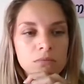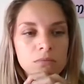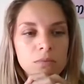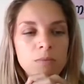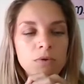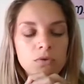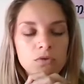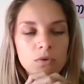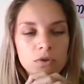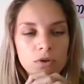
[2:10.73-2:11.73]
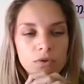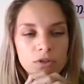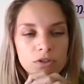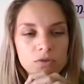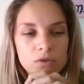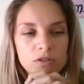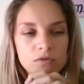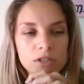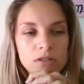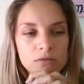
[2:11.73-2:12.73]
People who don't know they're intuitive
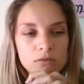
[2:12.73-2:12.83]
yet?